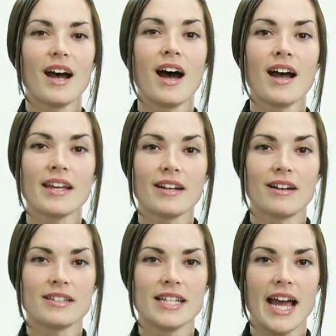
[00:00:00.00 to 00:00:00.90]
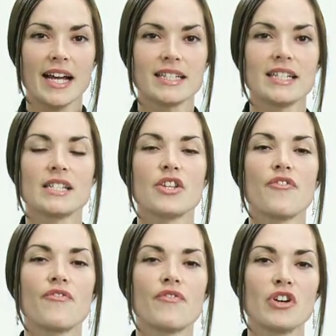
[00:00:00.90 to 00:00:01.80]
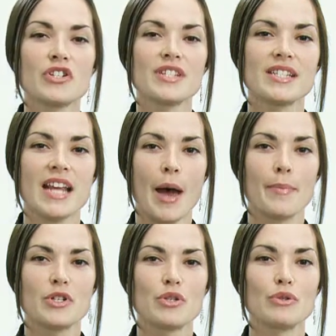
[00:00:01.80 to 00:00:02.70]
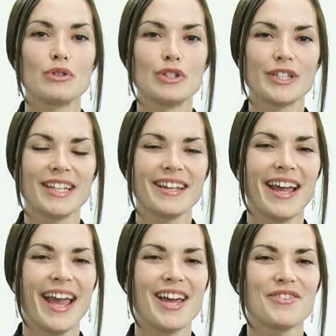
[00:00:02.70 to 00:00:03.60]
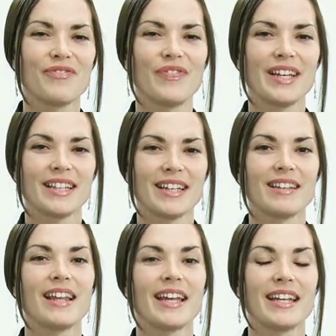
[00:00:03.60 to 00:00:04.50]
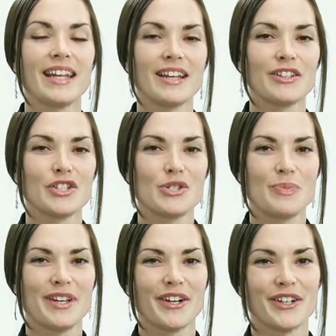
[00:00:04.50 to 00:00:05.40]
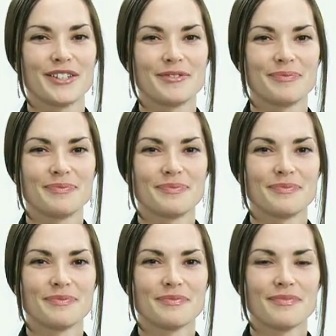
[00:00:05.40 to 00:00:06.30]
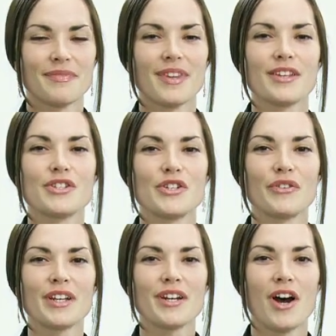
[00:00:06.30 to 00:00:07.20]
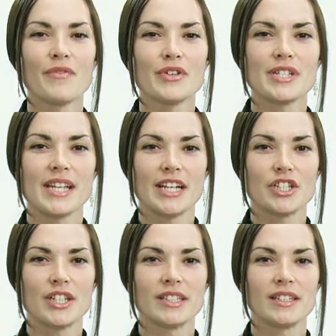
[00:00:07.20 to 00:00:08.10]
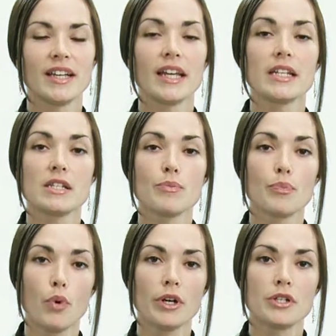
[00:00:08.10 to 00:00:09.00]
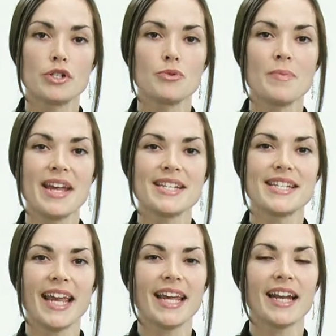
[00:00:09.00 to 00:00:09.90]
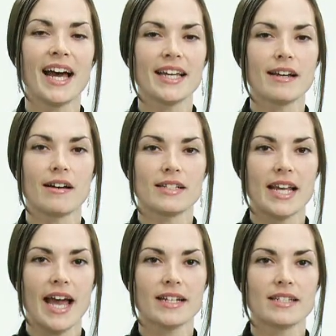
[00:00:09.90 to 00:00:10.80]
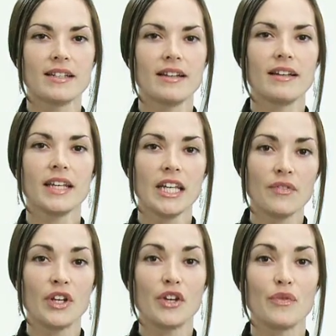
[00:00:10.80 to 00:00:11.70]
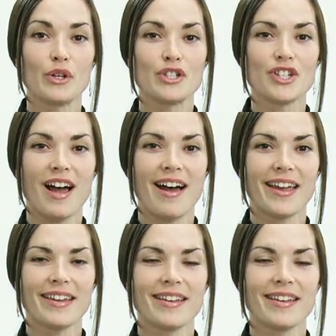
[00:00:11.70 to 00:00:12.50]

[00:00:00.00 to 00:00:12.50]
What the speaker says: Eye contact is the first step to looking and feeling like an English speaker. During conversation, it is important to maintain eye contact, even if you're shy.